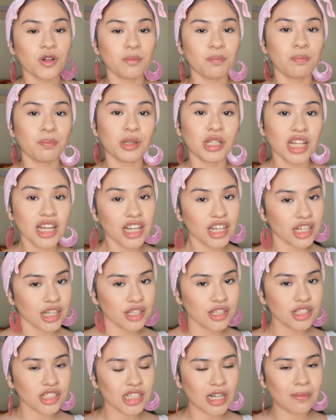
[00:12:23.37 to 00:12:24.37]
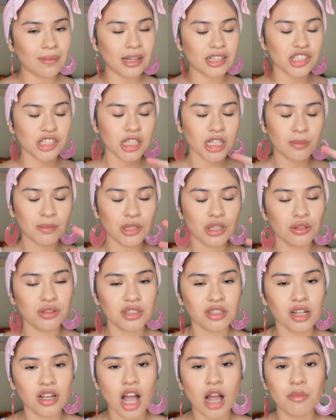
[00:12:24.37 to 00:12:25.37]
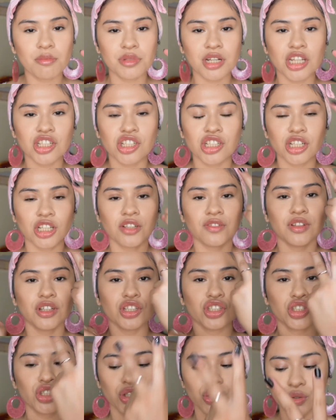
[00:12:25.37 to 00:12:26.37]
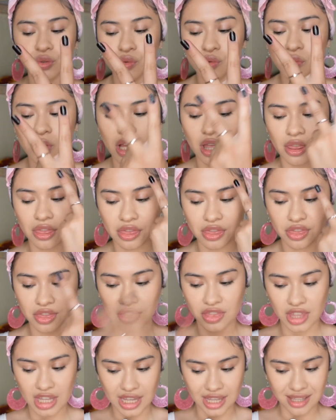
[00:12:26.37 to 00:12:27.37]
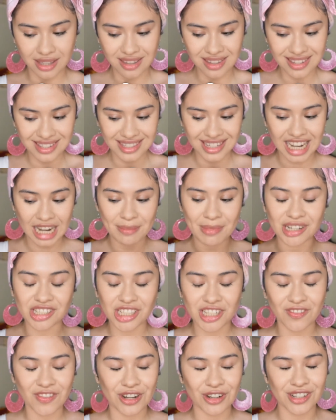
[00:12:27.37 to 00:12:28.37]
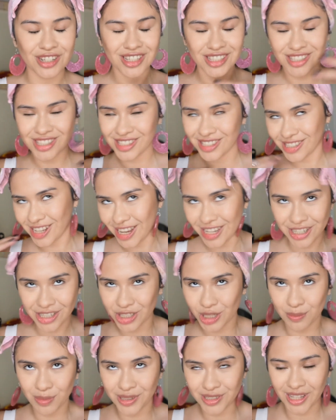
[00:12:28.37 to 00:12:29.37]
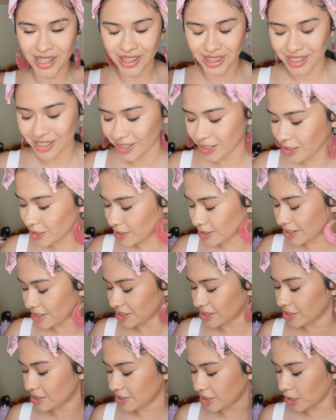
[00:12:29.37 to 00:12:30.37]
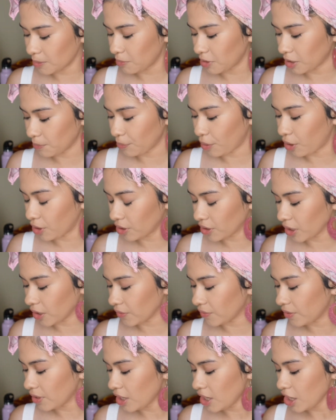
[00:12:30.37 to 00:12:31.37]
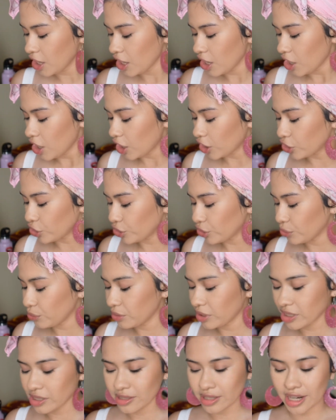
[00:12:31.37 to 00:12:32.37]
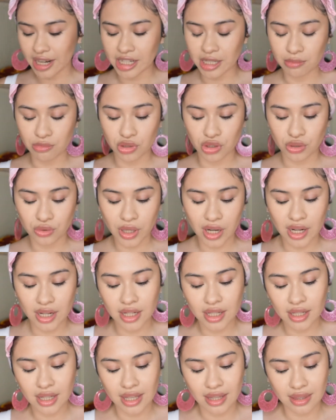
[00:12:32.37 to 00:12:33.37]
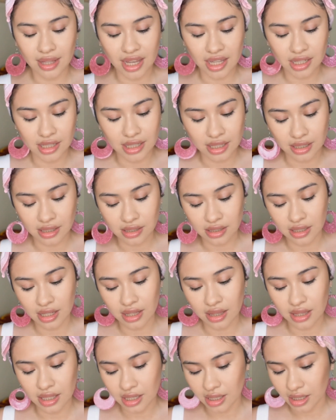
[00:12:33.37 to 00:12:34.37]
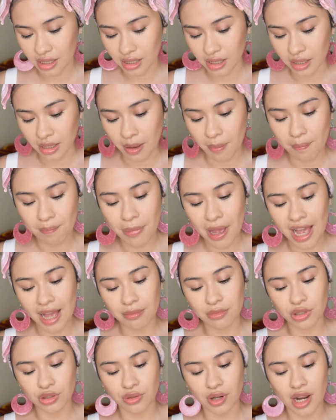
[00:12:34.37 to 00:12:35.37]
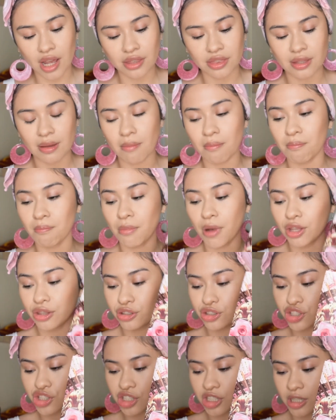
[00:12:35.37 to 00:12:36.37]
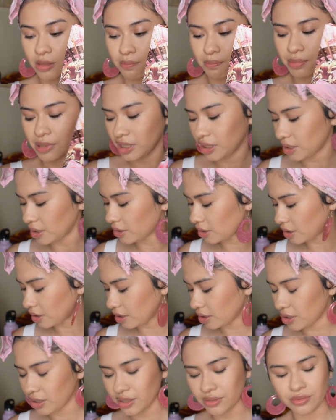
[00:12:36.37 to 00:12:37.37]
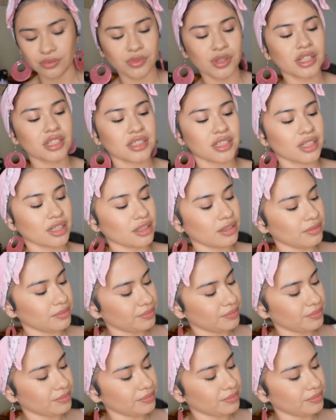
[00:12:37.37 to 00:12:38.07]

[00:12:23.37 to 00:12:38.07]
blush, I'm actually going to be using a combination of two things, and I'm actually very excited to present this because it's going to be a part of a newness that I am trying, and that is the Pat McGrath Mothership. Wait a second.